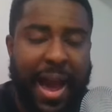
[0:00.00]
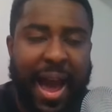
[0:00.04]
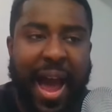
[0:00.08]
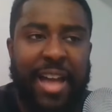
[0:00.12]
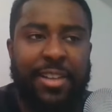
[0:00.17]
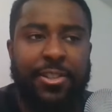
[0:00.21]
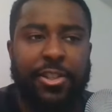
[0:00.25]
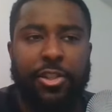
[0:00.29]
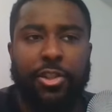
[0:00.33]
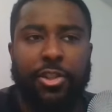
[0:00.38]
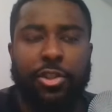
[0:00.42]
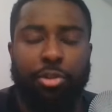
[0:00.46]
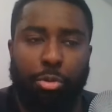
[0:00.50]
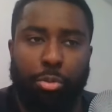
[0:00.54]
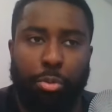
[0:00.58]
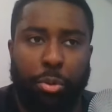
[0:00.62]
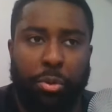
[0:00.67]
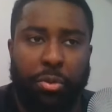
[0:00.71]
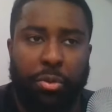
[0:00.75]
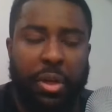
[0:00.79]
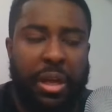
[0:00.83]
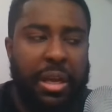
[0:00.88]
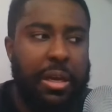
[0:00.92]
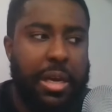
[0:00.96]
I just
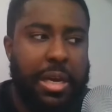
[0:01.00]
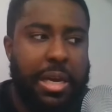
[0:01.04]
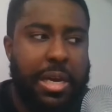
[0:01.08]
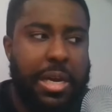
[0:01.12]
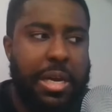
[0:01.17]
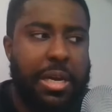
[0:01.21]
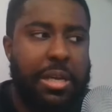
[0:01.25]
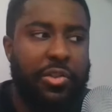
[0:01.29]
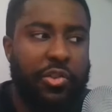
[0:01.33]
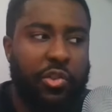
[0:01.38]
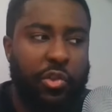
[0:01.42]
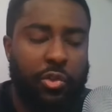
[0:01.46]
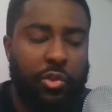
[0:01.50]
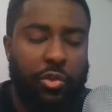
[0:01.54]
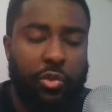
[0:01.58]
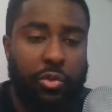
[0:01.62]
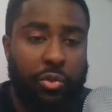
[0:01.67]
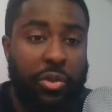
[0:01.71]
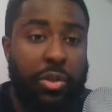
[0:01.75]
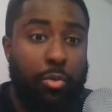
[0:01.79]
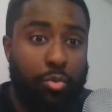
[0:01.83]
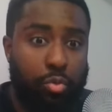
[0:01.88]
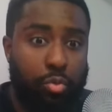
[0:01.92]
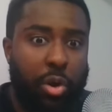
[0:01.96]
don't think he's
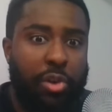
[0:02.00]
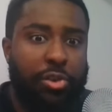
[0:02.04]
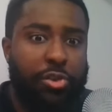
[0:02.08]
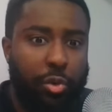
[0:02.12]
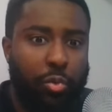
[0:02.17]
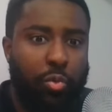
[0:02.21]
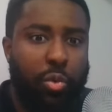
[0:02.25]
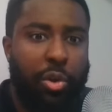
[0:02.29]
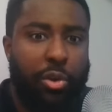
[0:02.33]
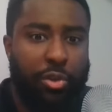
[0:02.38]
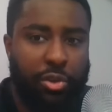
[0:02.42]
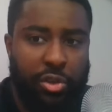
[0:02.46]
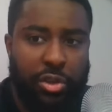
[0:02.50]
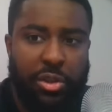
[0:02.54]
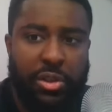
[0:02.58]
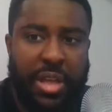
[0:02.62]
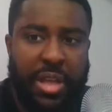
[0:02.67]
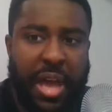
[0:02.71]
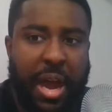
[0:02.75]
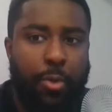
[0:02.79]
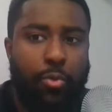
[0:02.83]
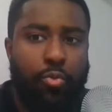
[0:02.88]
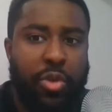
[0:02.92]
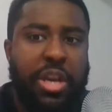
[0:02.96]
the Rusell Wilson
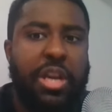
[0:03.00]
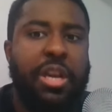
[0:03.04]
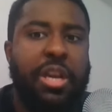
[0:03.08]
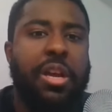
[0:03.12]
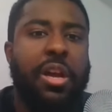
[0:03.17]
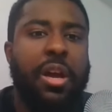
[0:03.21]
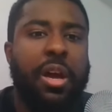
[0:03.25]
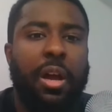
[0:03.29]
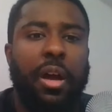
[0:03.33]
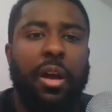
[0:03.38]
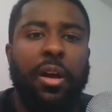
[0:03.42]
that we